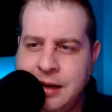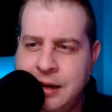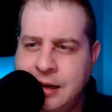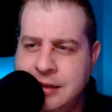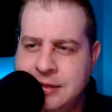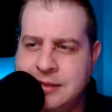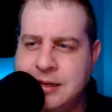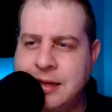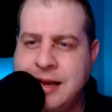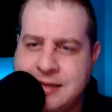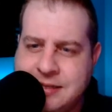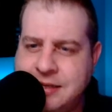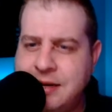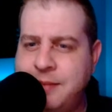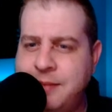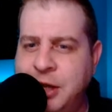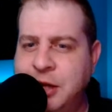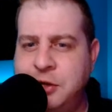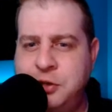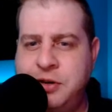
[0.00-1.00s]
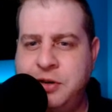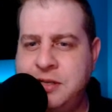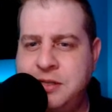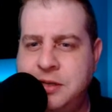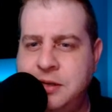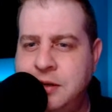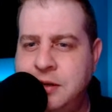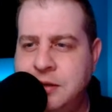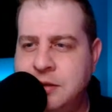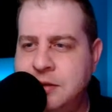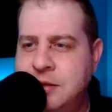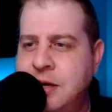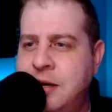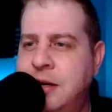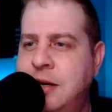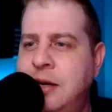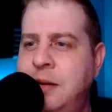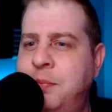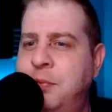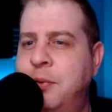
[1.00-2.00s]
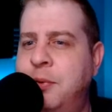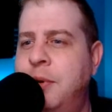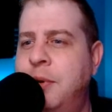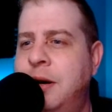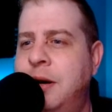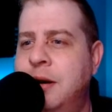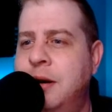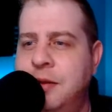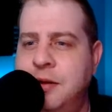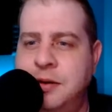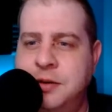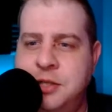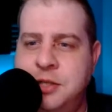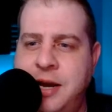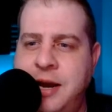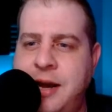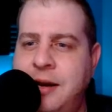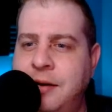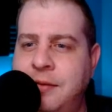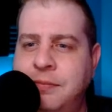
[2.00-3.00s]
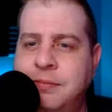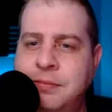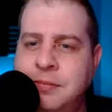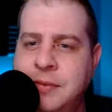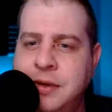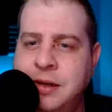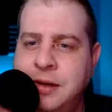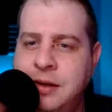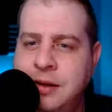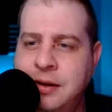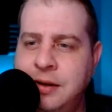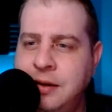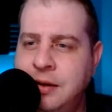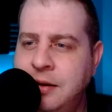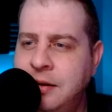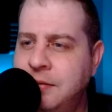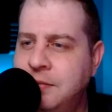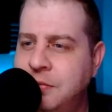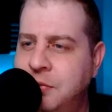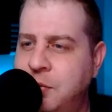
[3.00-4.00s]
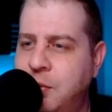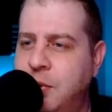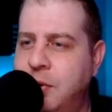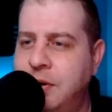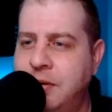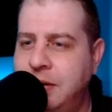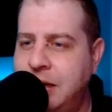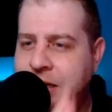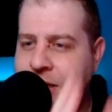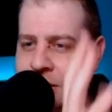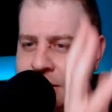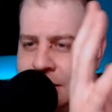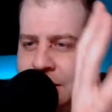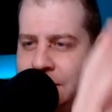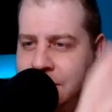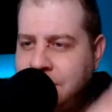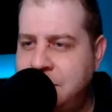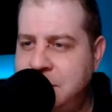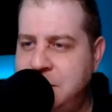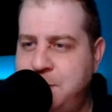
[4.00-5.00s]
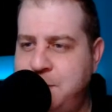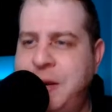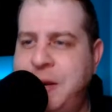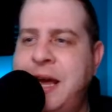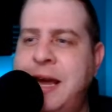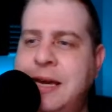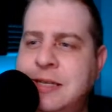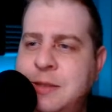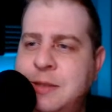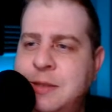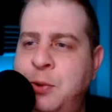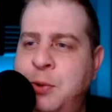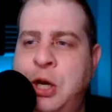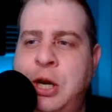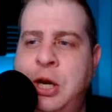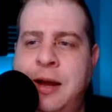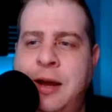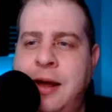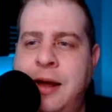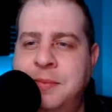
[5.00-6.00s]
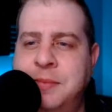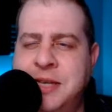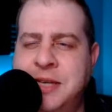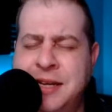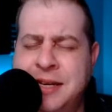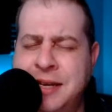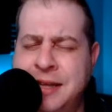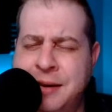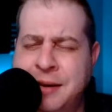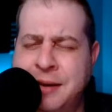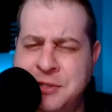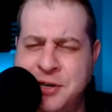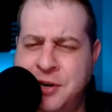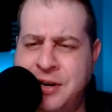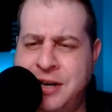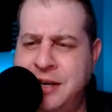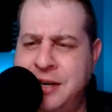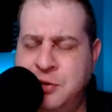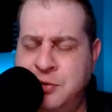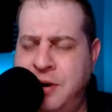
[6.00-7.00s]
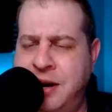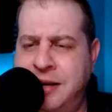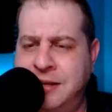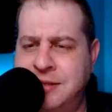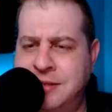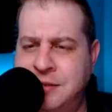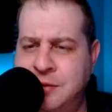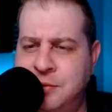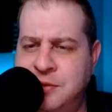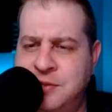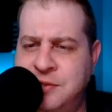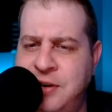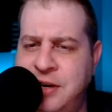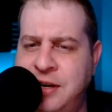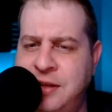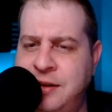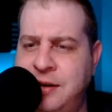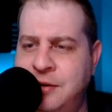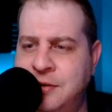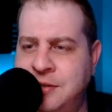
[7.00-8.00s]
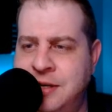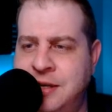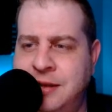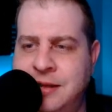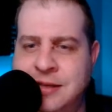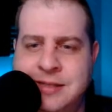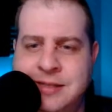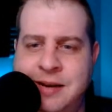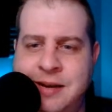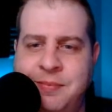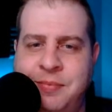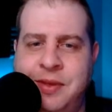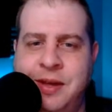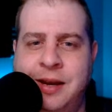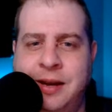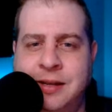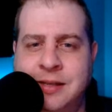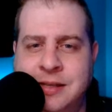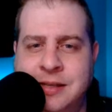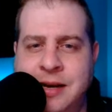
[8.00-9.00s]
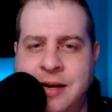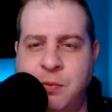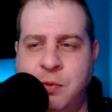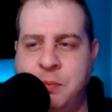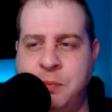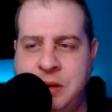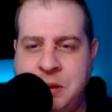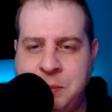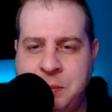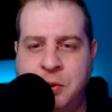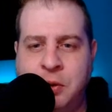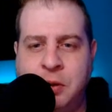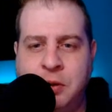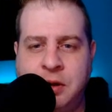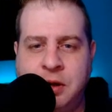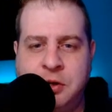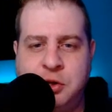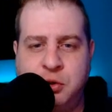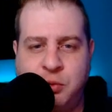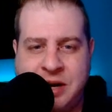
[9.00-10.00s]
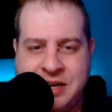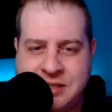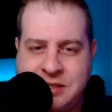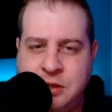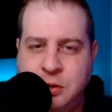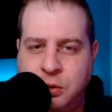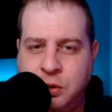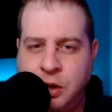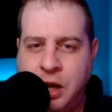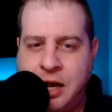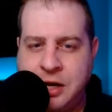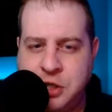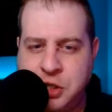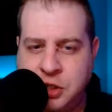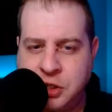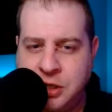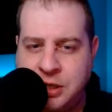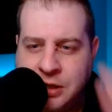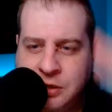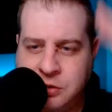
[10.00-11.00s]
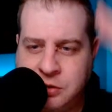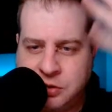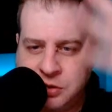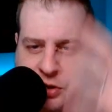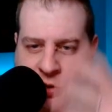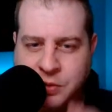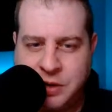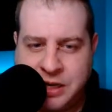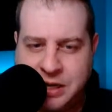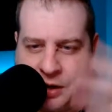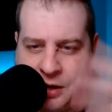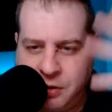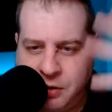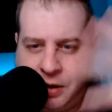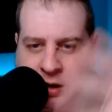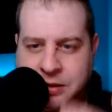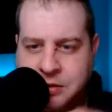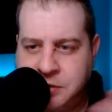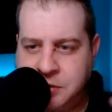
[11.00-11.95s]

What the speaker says: It's the last time I'll address it. You can just kind of keep throwing it into the chat and throw it into space. But I'm telling you, that was already addressed. So it's funny that you're saying the same thing. It's like when people address you logically, you just don't hear it.